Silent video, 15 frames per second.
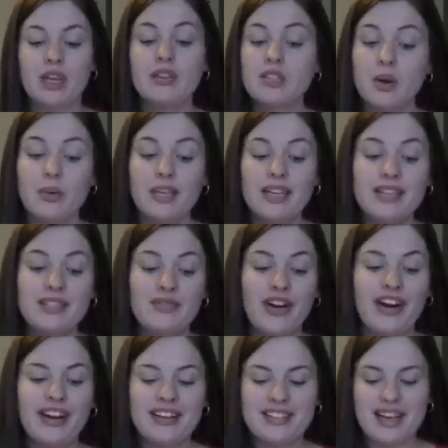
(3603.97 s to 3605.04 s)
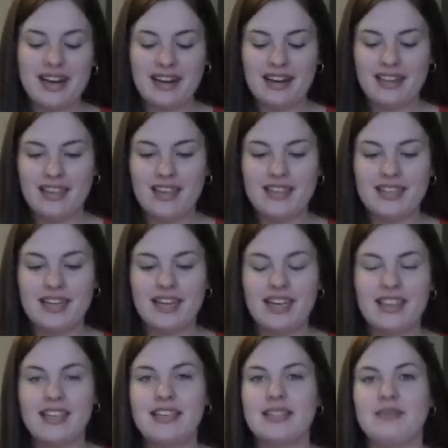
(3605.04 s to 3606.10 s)
So he is very excited that he's gonna
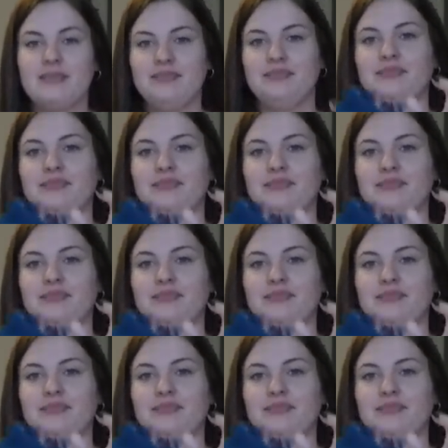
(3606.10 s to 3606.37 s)
get these.